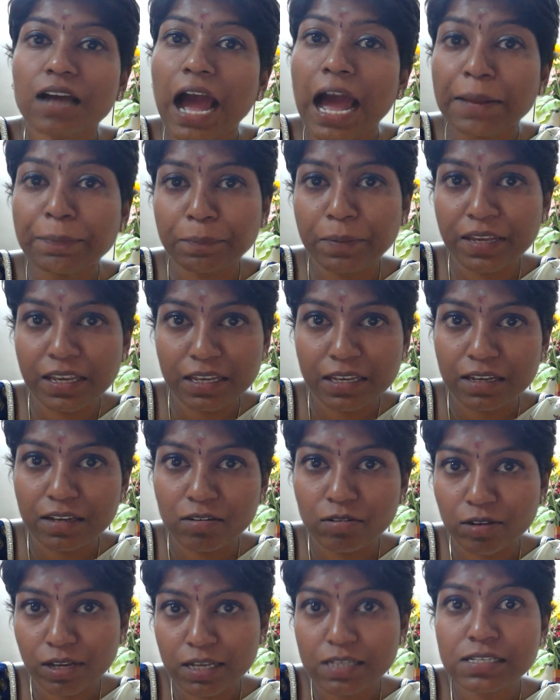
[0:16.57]
RPE.
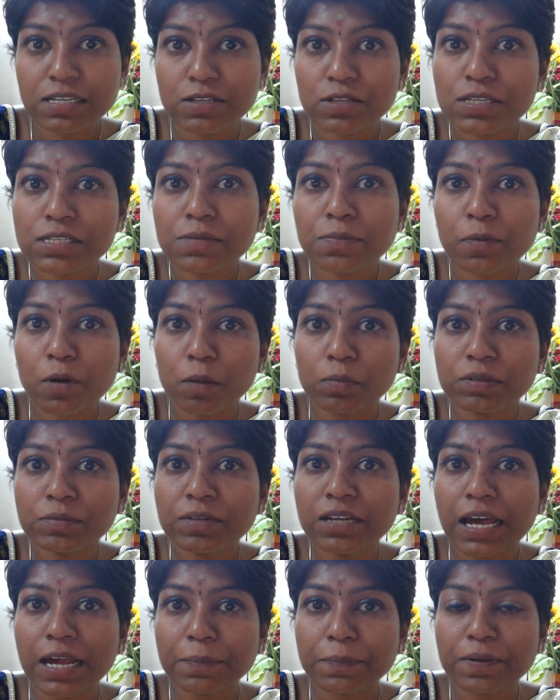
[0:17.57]
Okay, so there's a problem
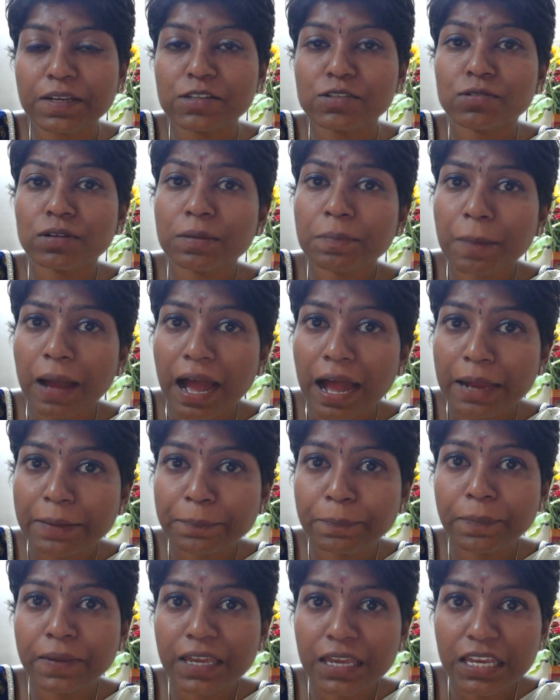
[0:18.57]
in RPE. So in
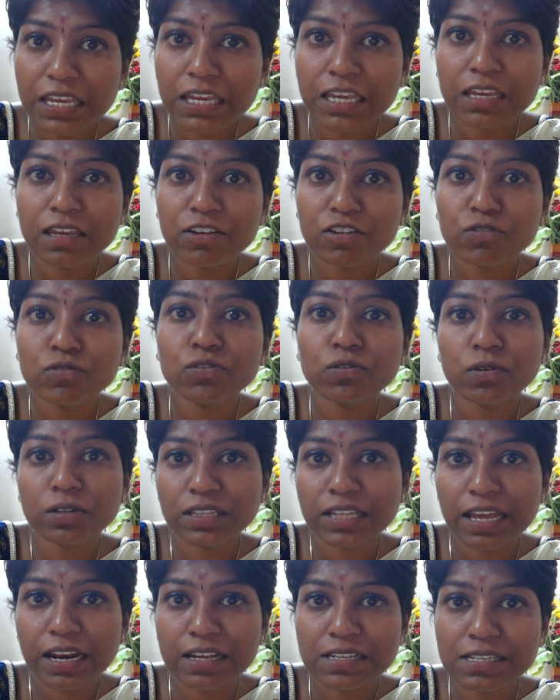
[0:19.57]
RPE, you know,
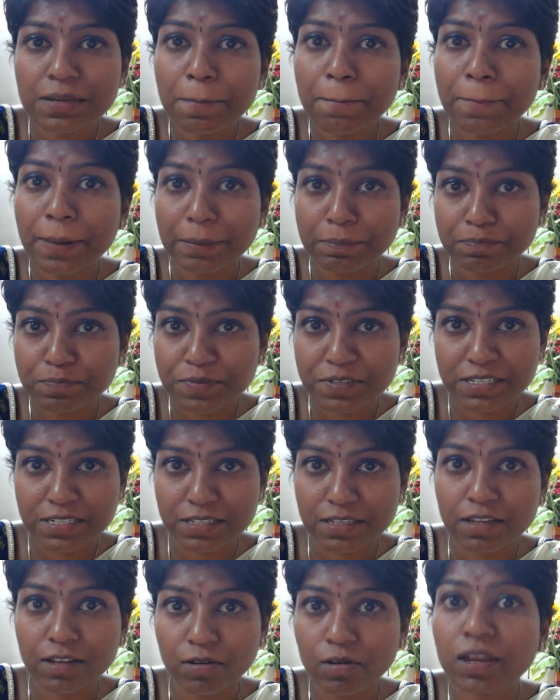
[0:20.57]
there are some
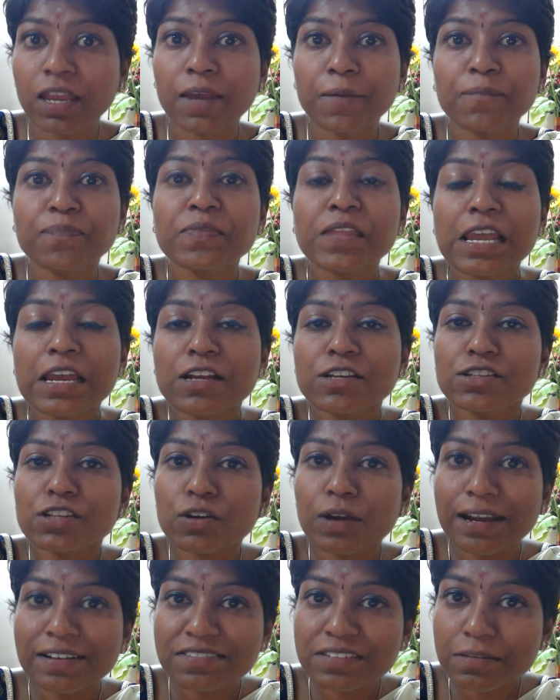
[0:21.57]
pumps. Okay, so
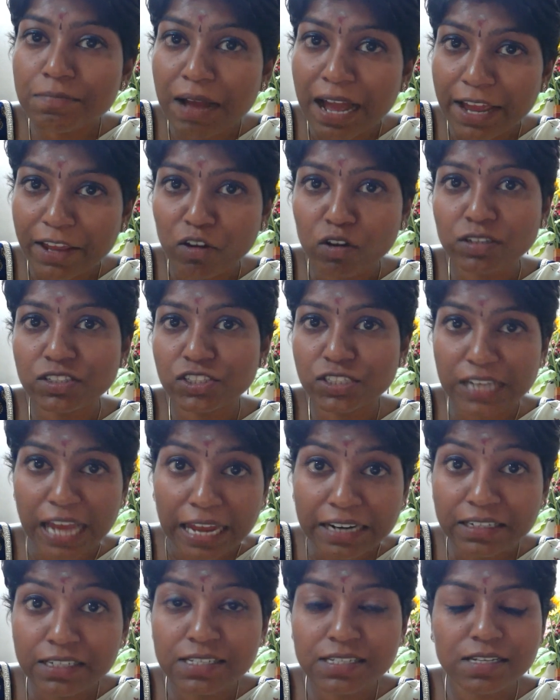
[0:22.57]
you have some ion
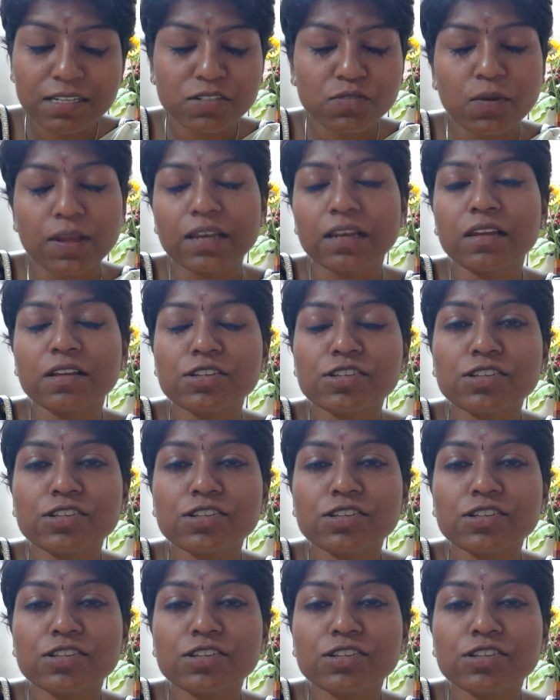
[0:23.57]
channels as well.